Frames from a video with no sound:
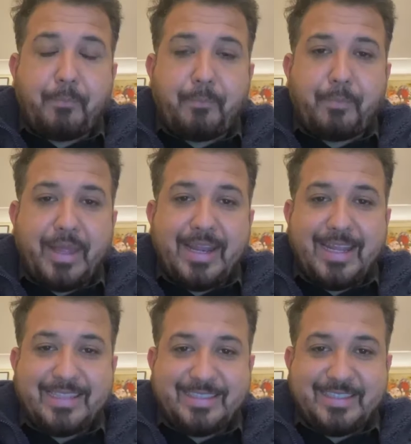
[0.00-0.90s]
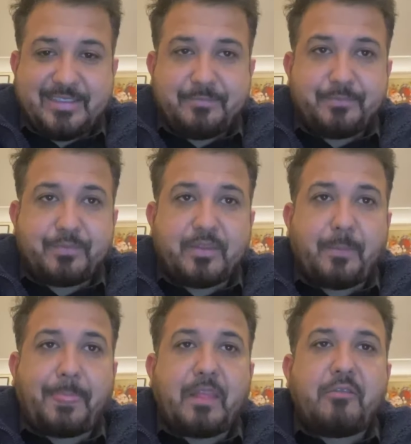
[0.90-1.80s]
parlance.
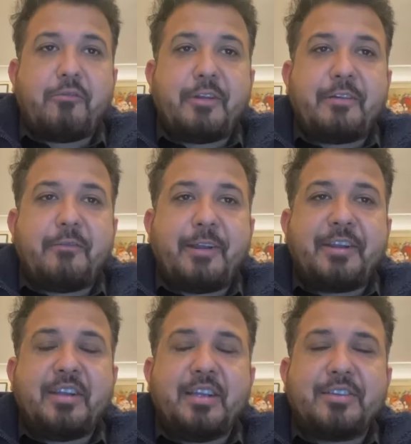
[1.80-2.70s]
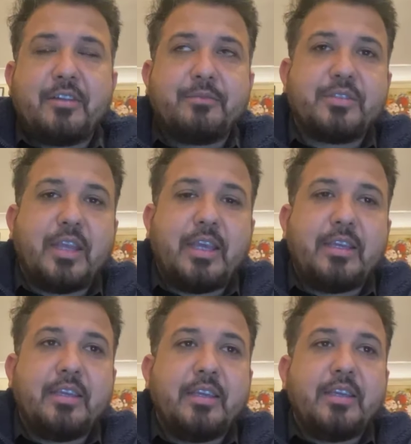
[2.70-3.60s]
Variedly terms
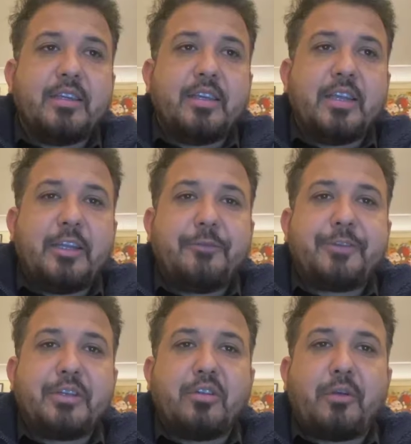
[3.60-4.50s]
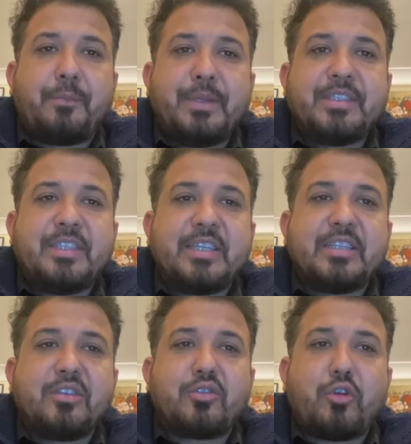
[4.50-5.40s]
a lifting or
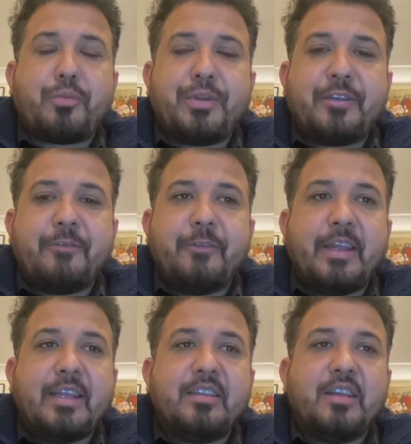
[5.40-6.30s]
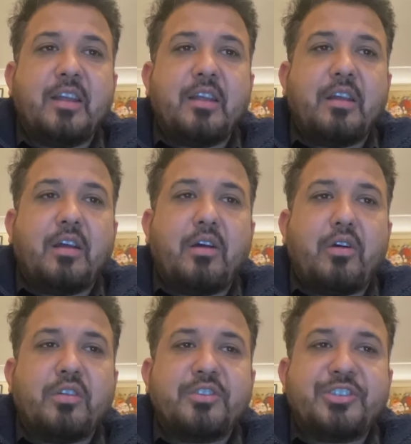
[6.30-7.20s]
piercing the corporate veil
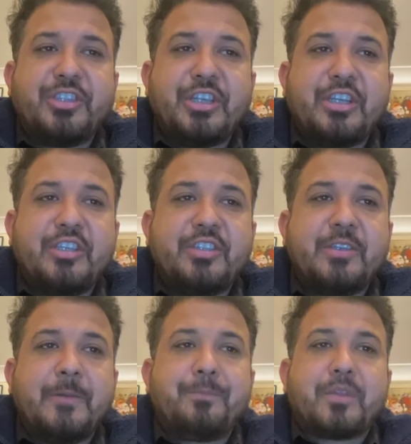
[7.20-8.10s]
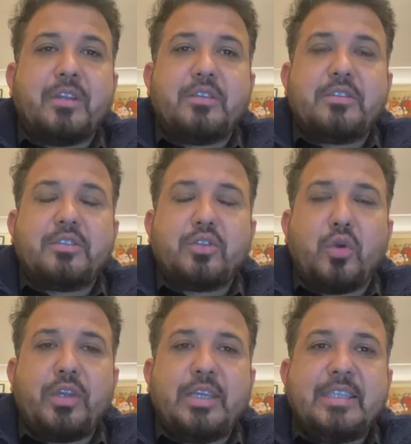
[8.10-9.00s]
or shield.
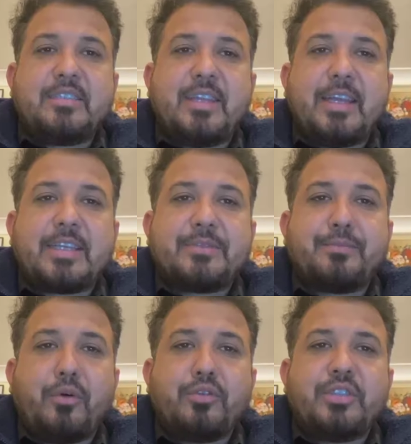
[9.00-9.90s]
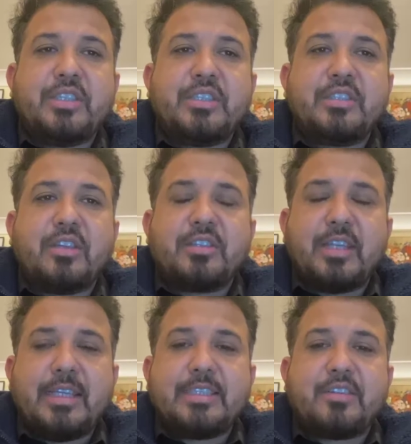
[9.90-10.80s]
So it exposes the
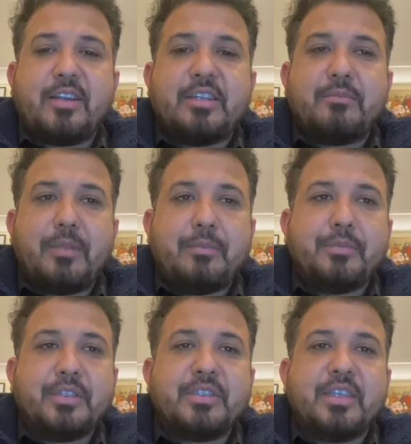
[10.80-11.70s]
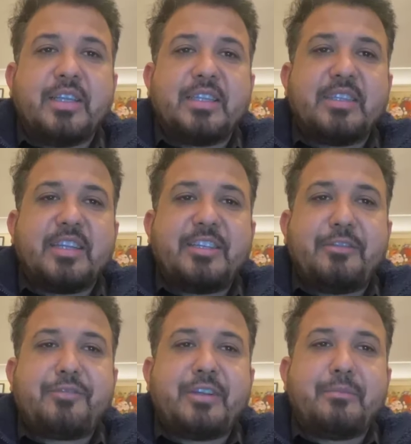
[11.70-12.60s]
insider members. The
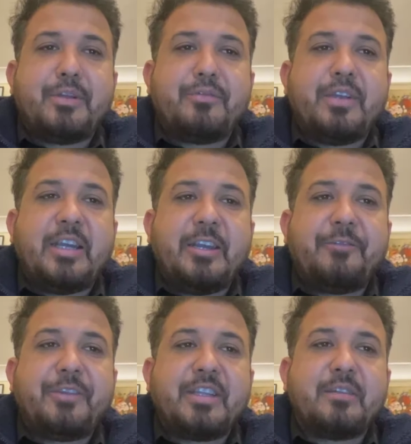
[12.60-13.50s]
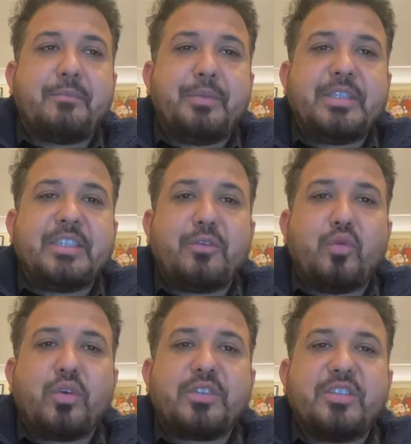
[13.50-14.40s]
difference between lifting the
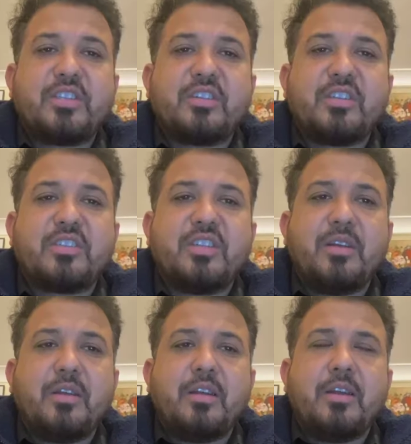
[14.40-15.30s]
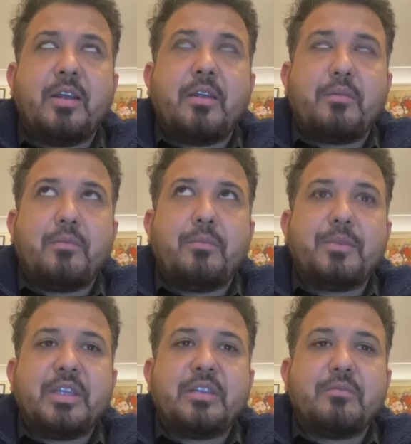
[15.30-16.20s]
piercing was discussed
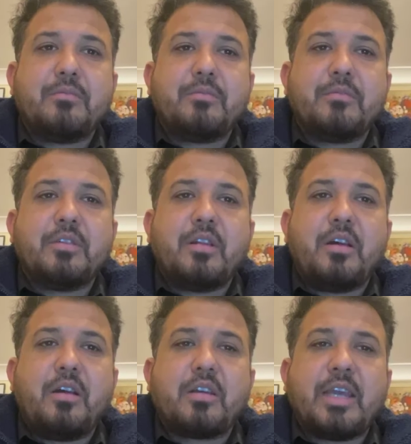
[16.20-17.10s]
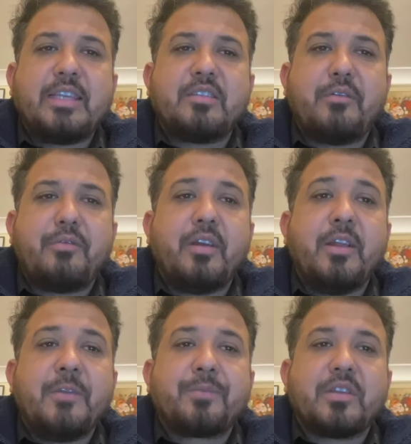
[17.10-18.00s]
in the case of
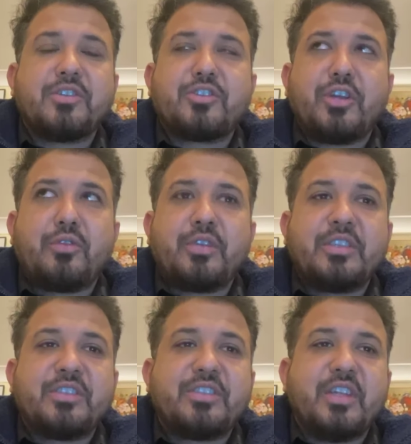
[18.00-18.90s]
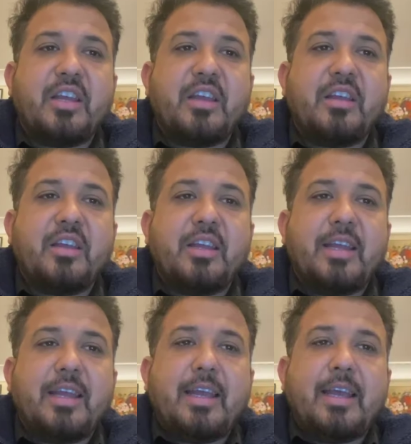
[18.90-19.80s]
Stoughton's
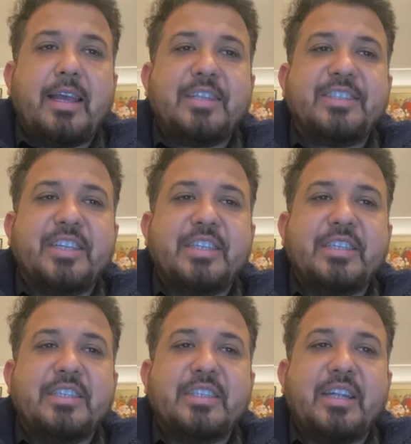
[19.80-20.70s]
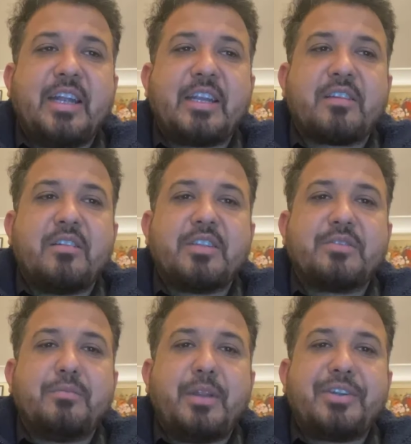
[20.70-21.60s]
LJ in
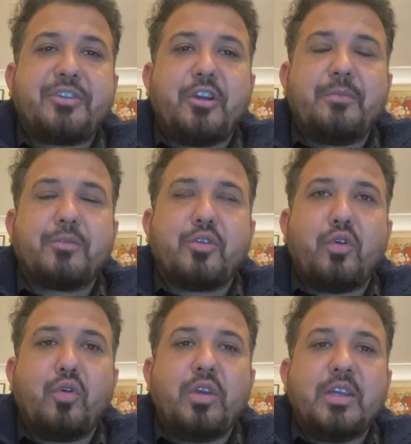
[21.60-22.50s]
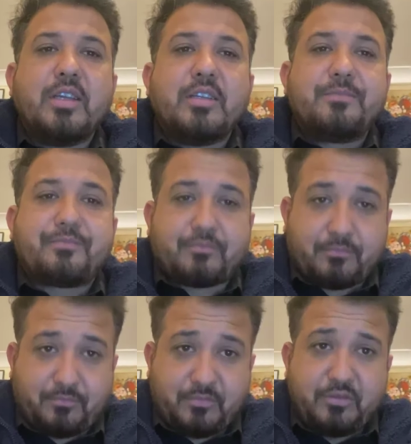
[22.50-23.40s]
Atlas Maritime Co.
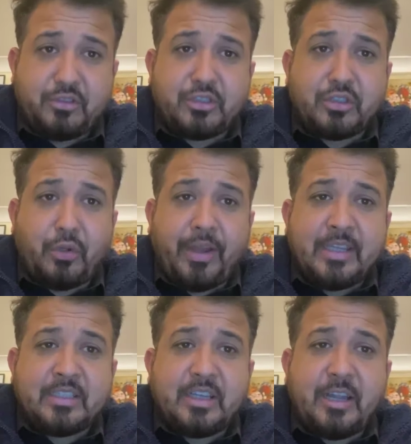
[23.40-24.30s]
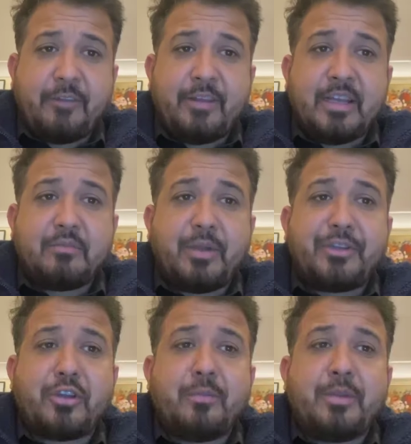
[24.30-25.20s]
So and Evelyn
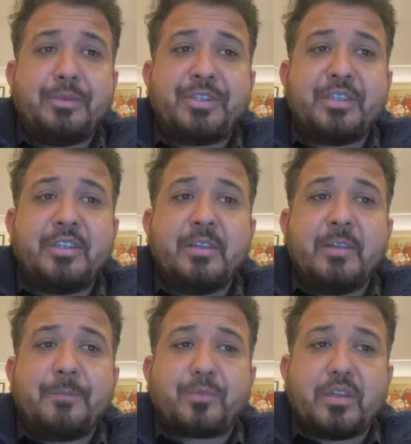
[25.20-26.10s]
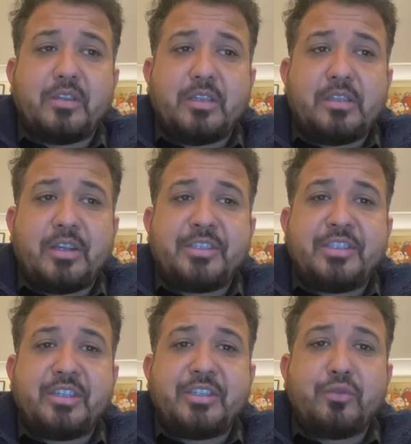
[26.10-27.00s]
Maritime Limited in
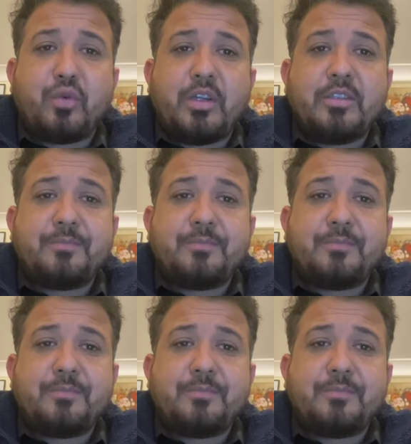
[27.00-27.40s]
1991.